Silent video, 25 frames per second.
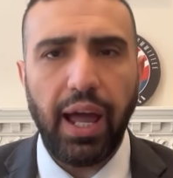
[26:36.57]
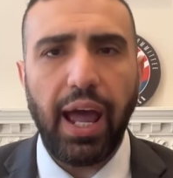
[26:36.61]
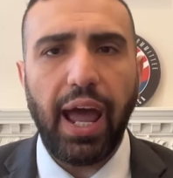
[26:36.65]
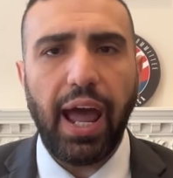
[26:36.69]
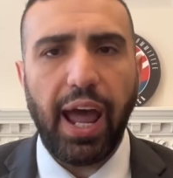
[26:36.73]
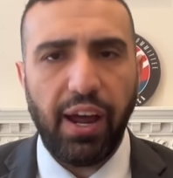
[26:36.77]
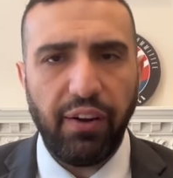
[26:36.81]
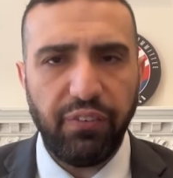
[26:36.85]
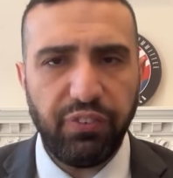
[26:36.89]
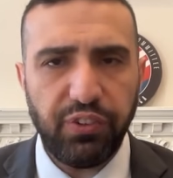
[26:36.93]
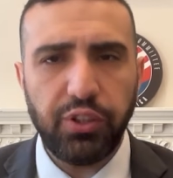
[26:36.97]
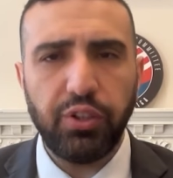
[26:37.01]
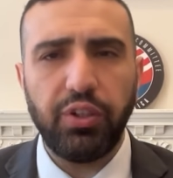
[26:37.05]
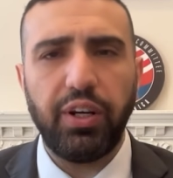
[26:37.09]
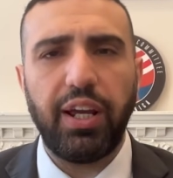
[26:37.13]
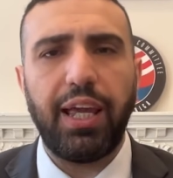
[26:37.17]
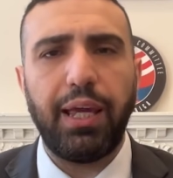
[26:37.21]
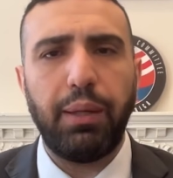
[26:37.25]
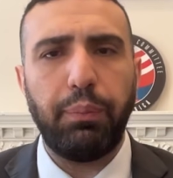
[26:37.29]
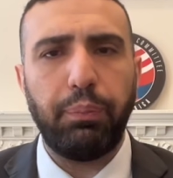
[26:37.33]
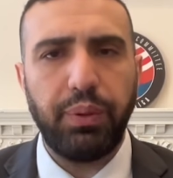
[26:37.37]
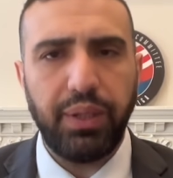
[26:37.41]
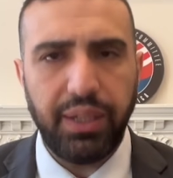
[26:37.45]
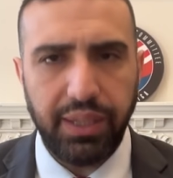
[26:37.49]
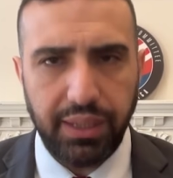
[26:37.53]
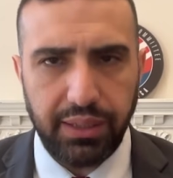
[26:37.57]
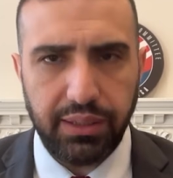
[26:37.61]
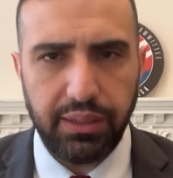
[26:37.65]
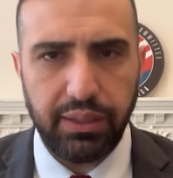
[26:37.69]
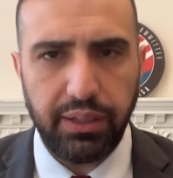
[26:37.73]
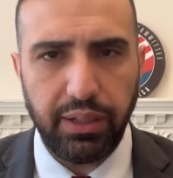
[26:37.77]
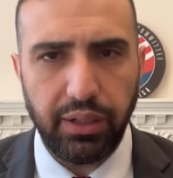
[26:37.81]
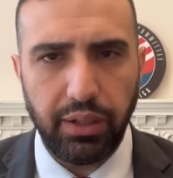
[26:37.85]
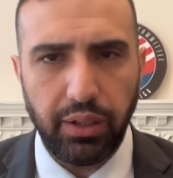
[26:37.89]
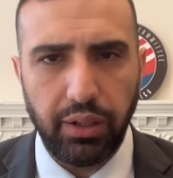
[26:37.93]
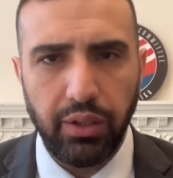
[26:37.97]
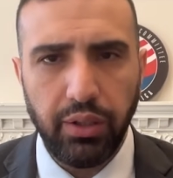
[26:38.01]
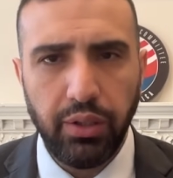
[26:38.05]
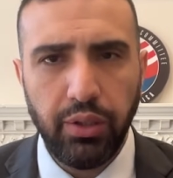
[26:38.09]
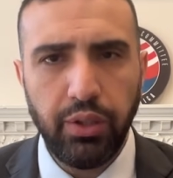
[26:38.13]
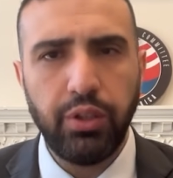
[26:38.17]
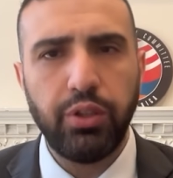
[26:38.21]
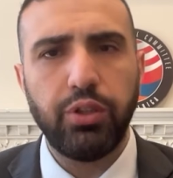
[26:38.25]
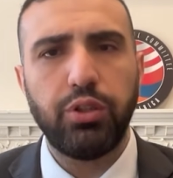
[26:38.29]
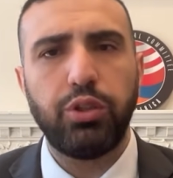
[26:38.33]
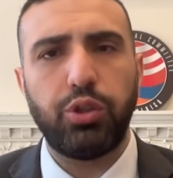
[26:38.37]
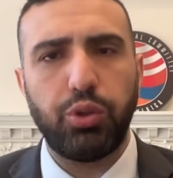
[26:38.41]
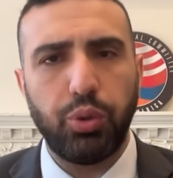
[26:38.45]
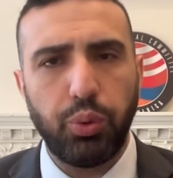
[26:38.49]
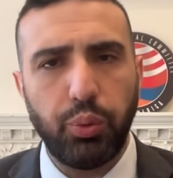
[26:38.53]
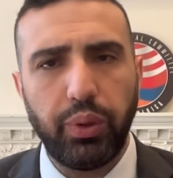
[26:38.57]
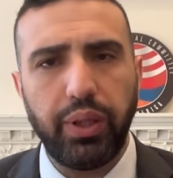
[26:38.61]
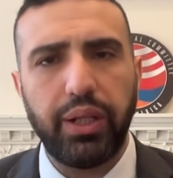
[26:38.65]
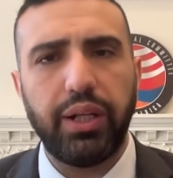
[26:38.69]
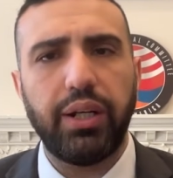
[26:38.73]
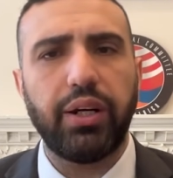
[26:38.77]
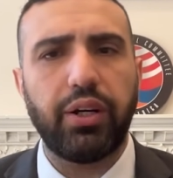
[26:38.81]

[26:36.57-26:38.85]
after a peace deal to an